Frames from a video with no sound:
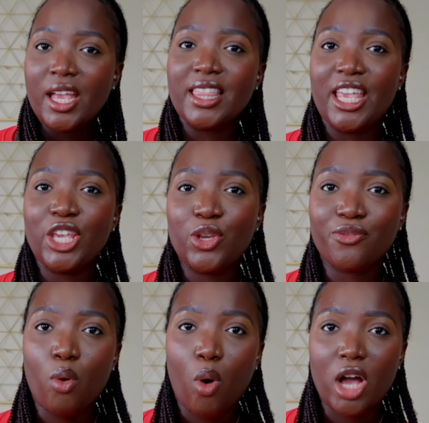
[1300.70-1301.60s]
thank you
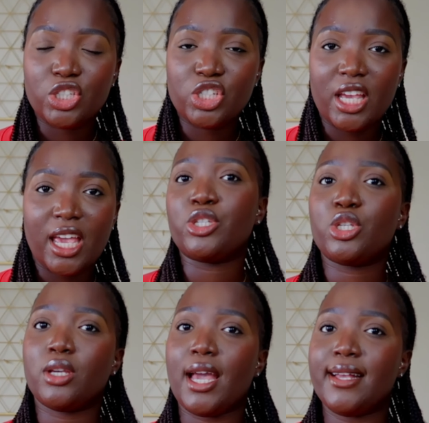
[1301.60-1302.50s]
for watching i'll
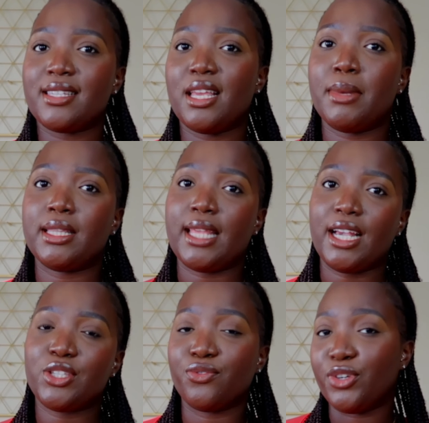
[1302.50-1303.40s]
see you guys in my
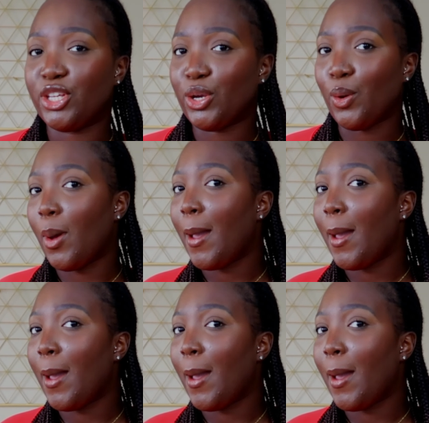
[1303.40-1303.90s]
next video